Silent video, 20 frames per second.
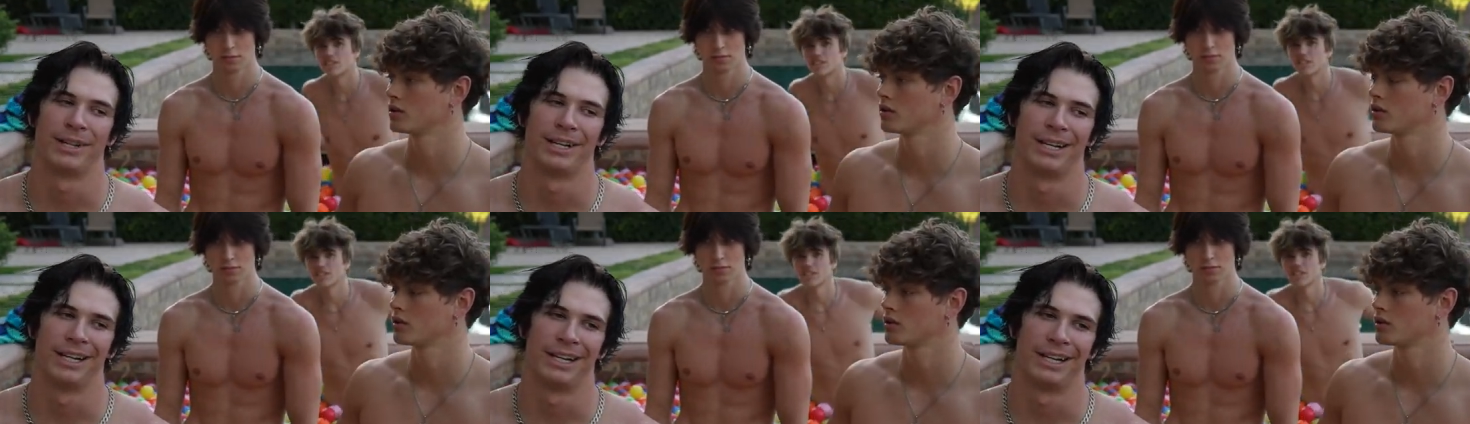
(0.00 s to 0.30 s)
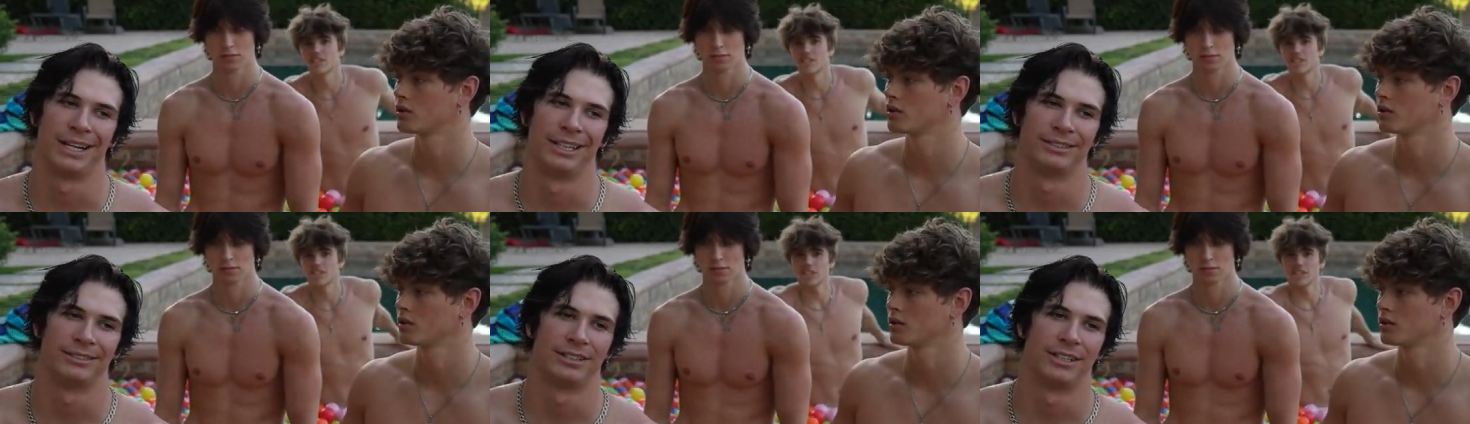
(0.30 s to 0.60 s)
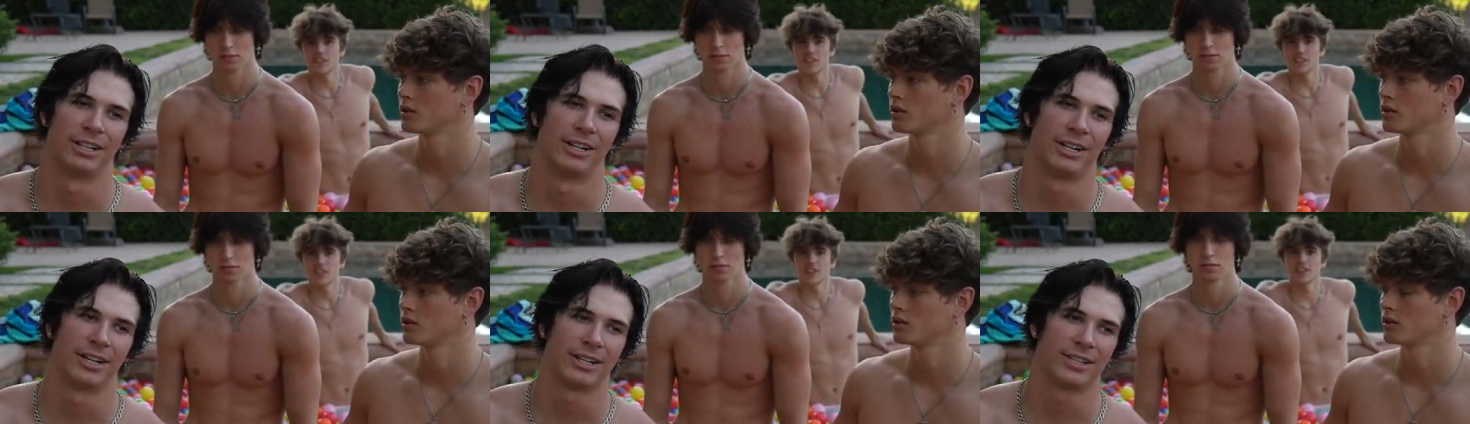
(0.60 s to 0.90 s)
Speaker 1: but
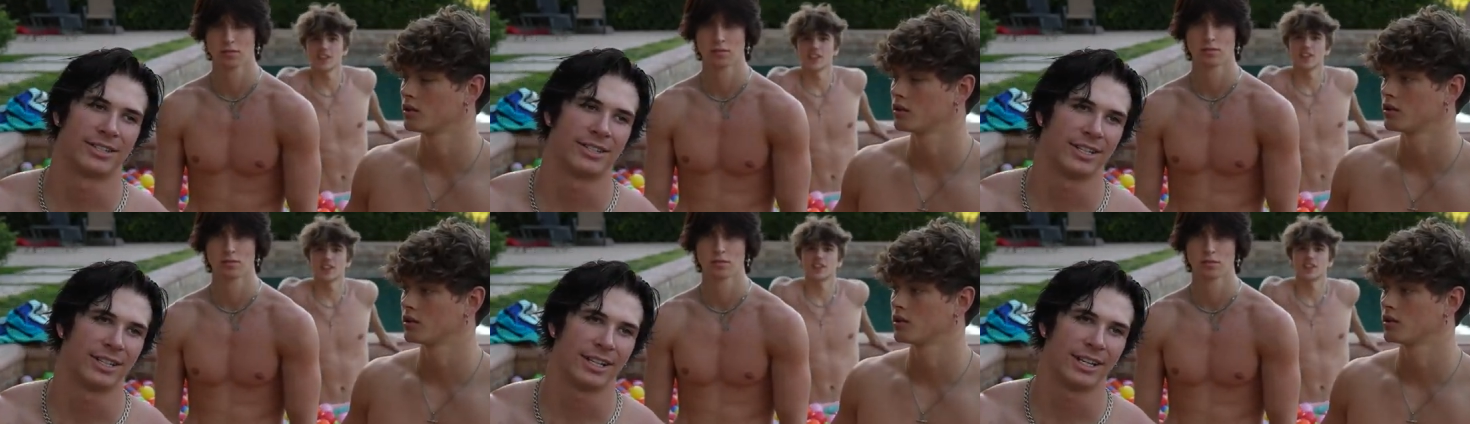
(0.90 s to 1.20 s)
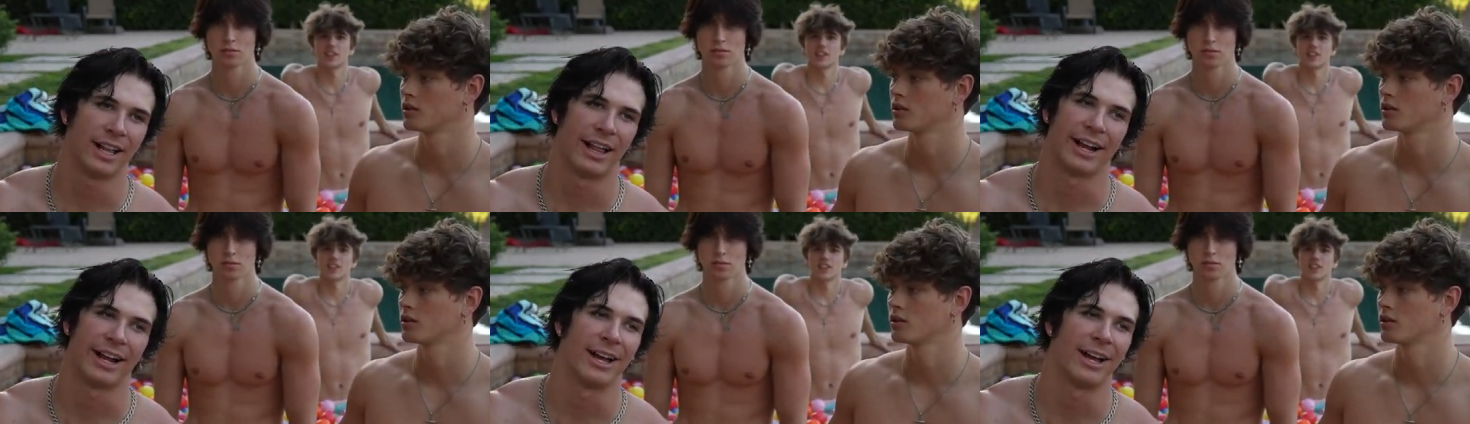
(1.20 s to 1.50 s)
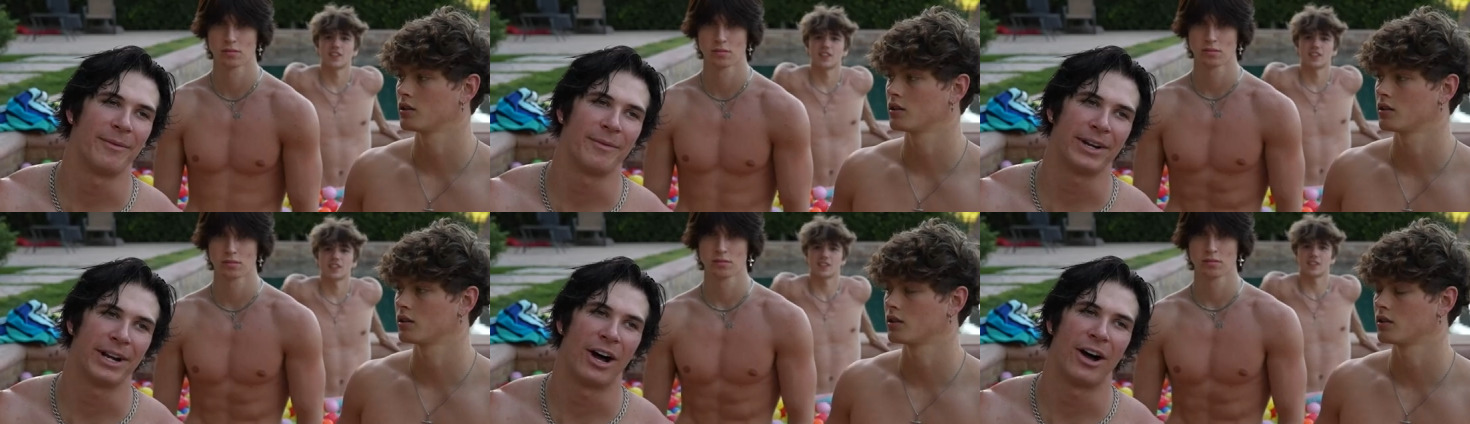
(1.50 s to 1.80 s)
honestly, like
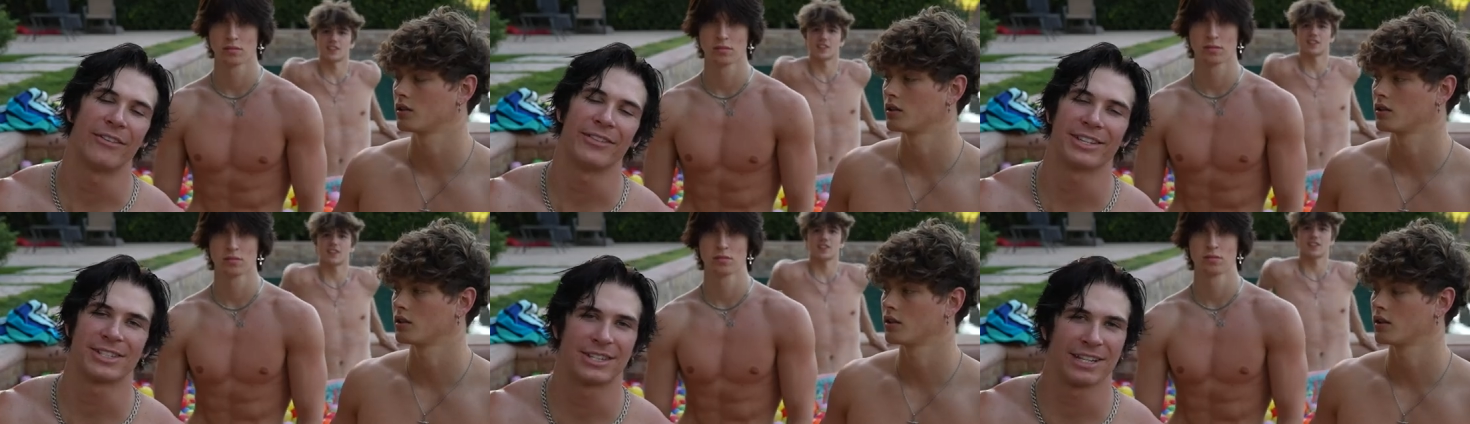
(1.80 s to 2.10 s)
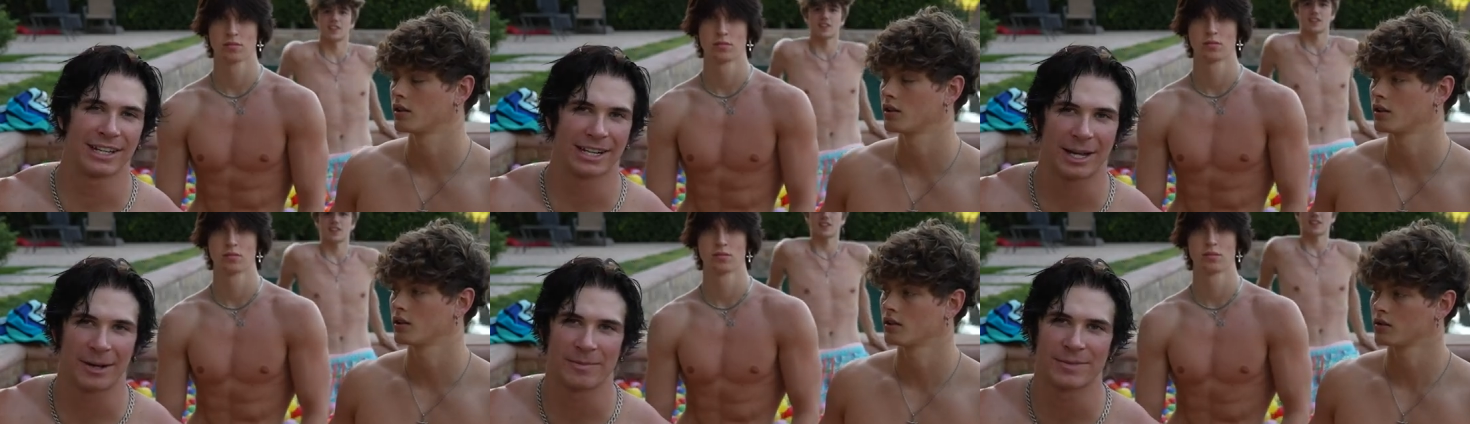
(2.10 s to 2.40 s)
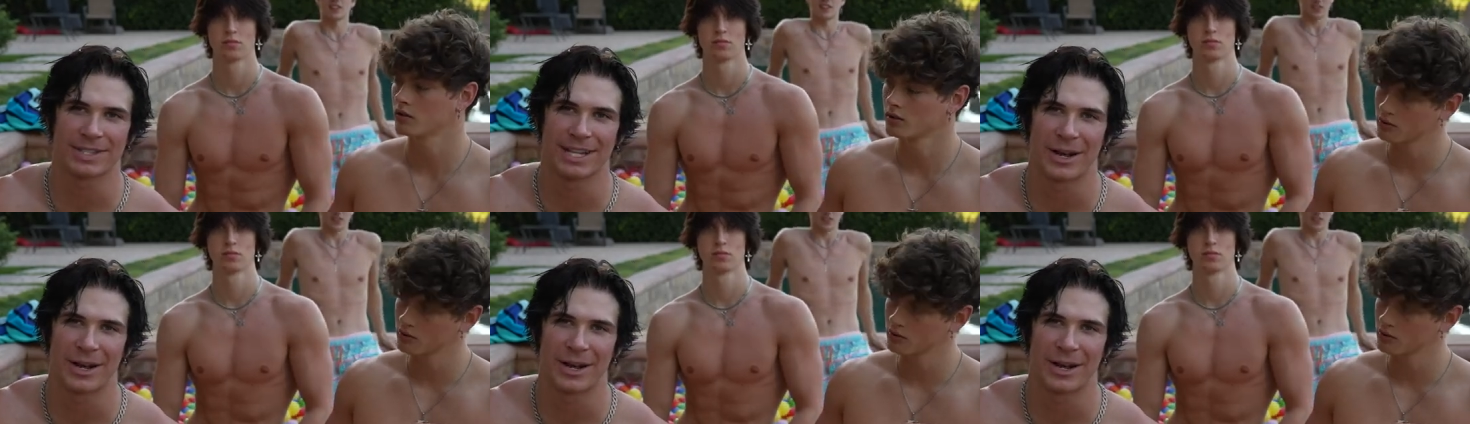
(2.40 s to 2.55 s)
I mean, obviously it comes